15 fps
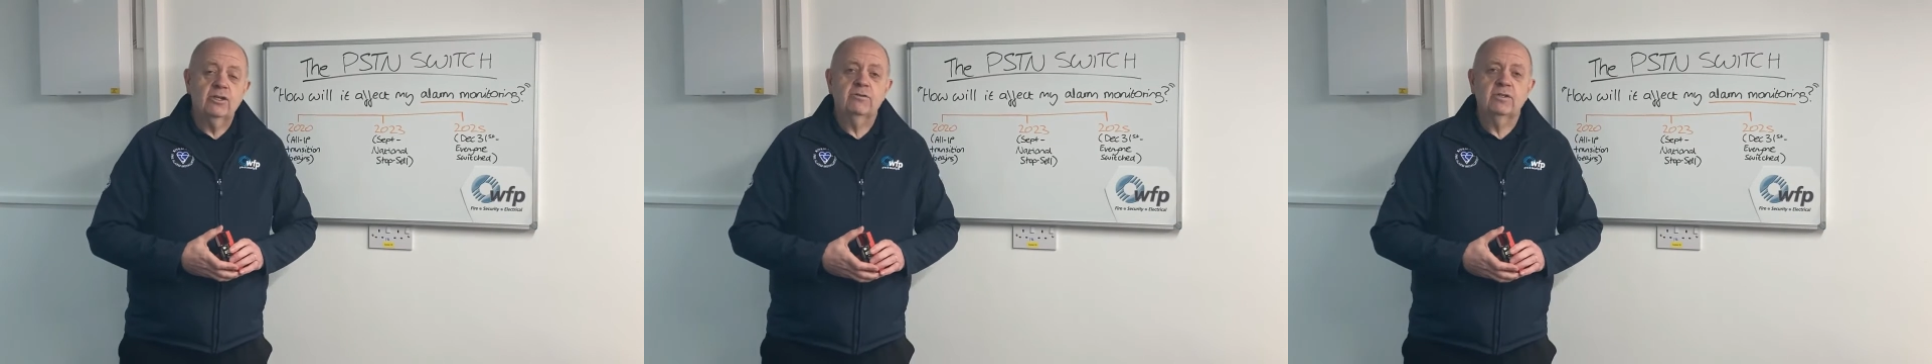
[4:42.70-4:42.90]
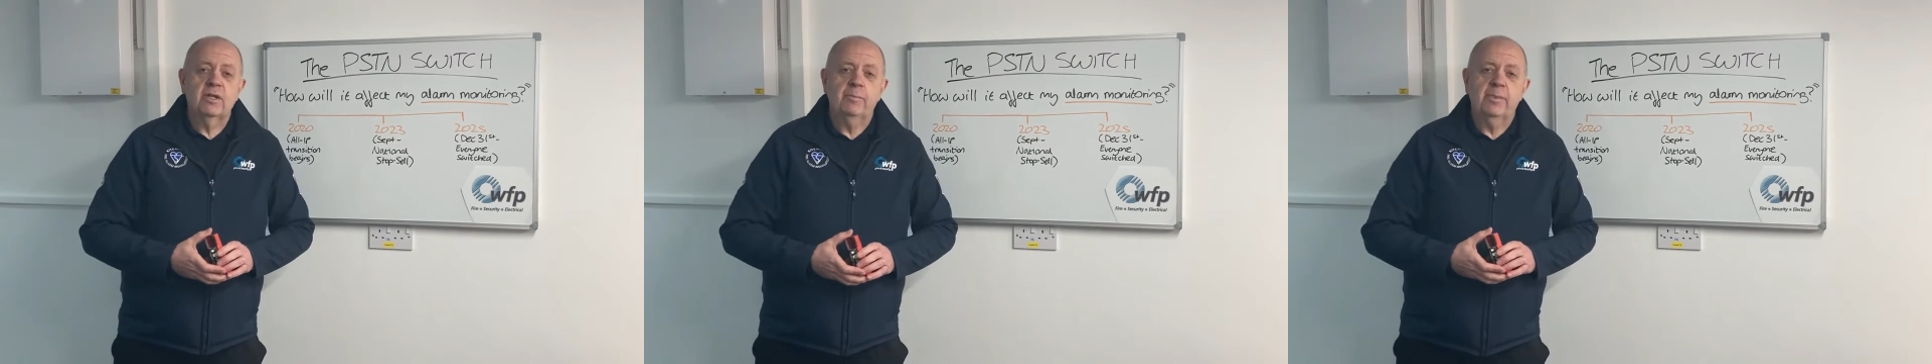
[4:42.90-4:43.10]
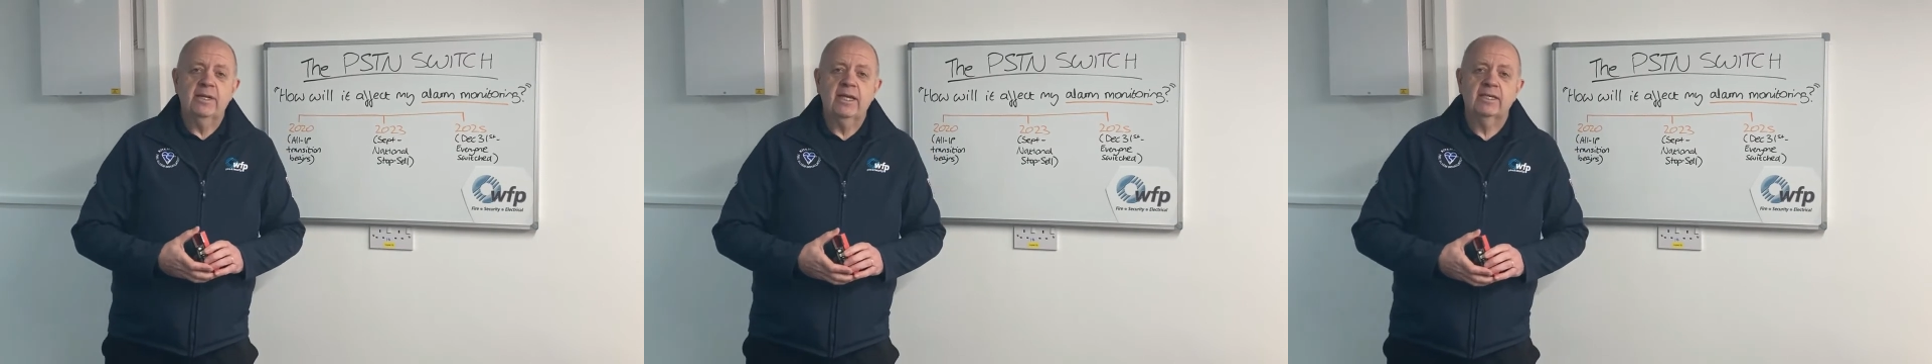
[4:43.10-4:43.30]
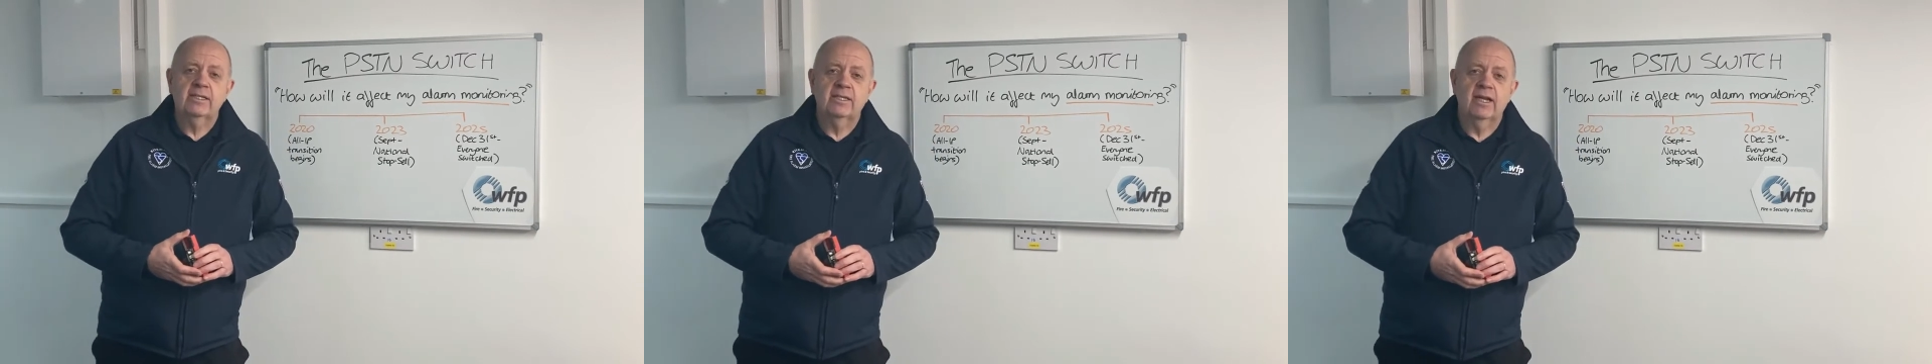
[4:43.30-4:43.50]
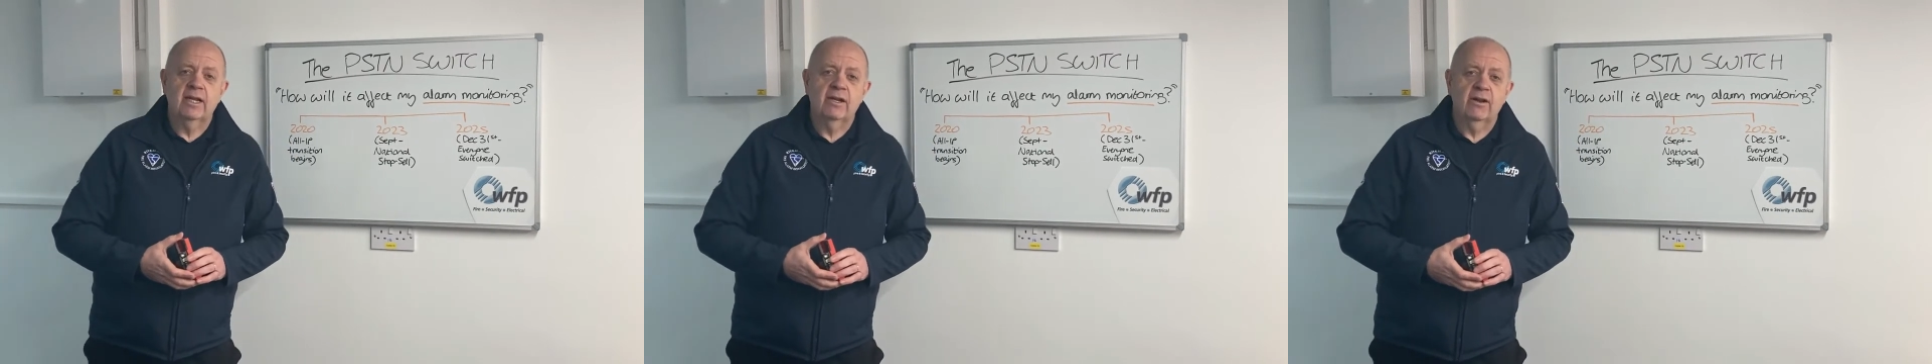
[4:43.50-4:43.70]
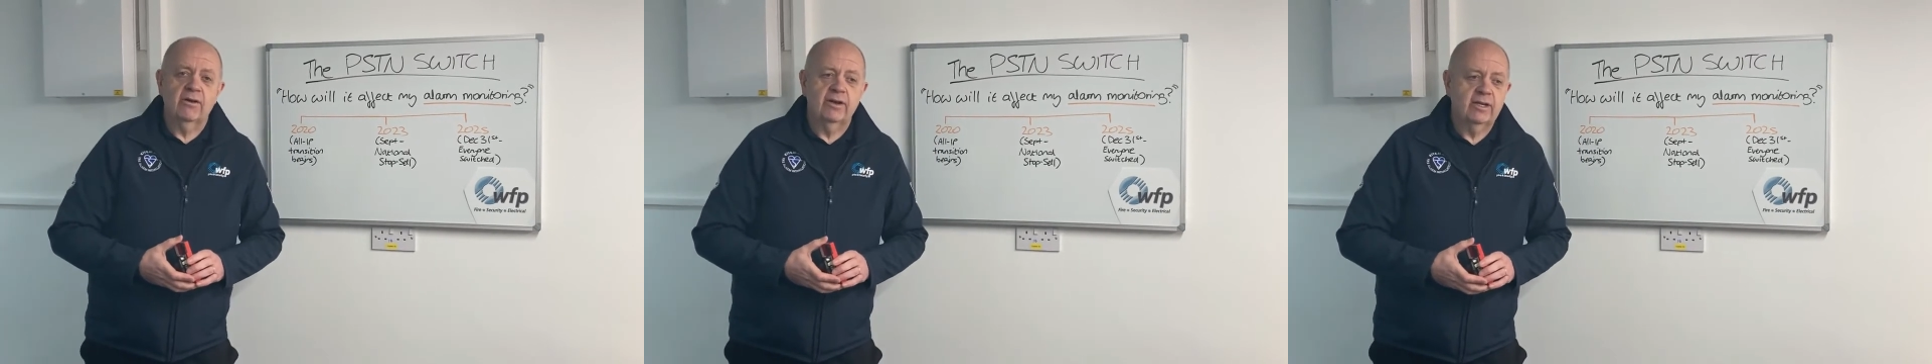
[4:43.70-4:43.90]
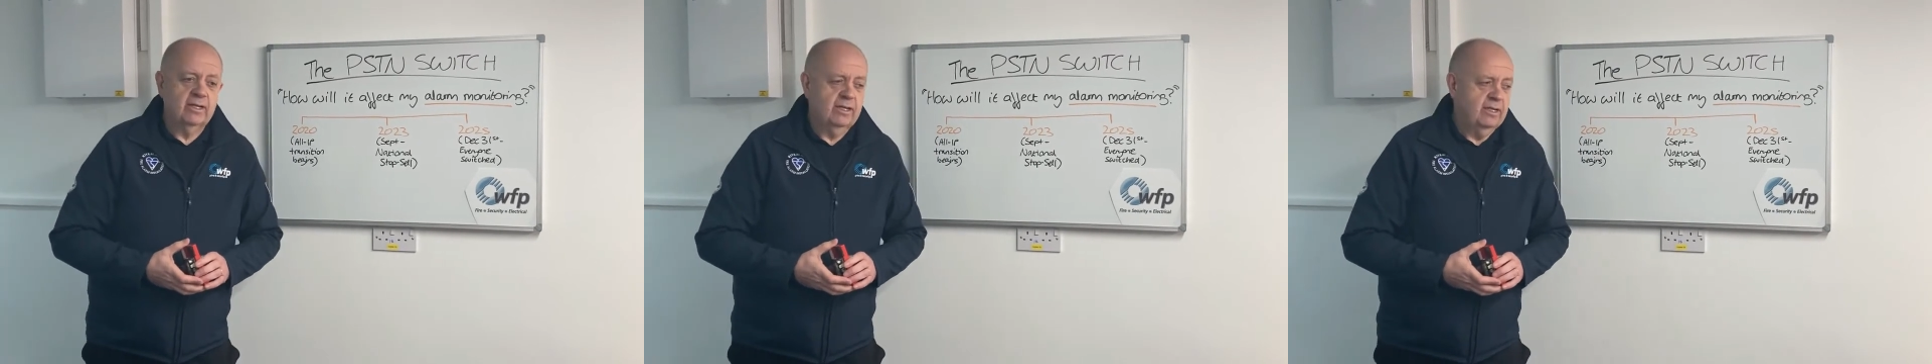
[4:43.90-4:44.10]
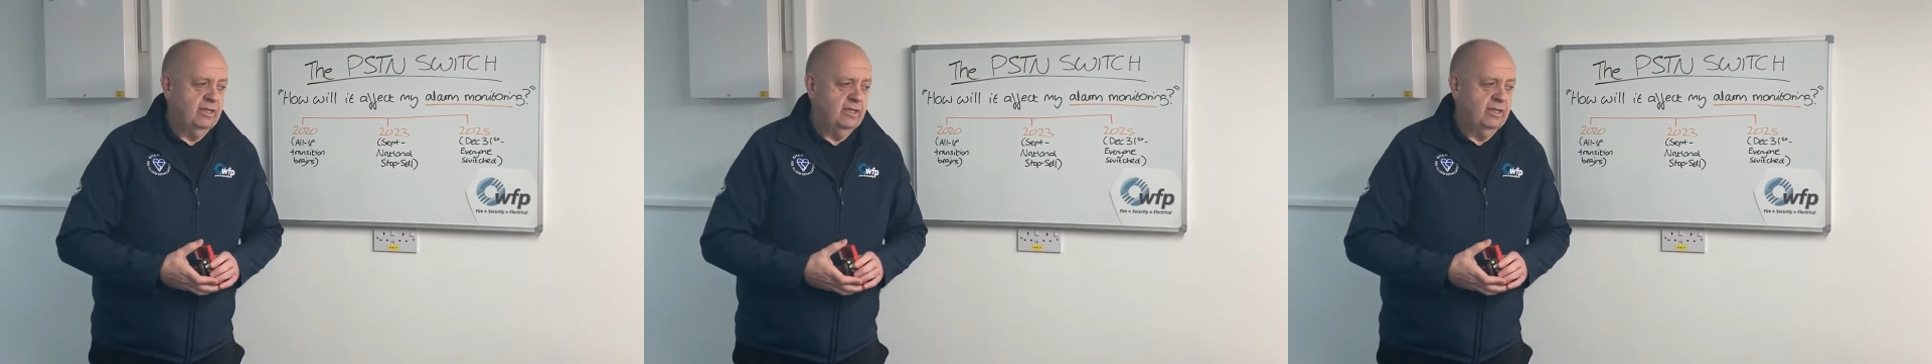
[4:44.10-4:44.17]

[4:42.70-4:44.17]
using a PSTN line,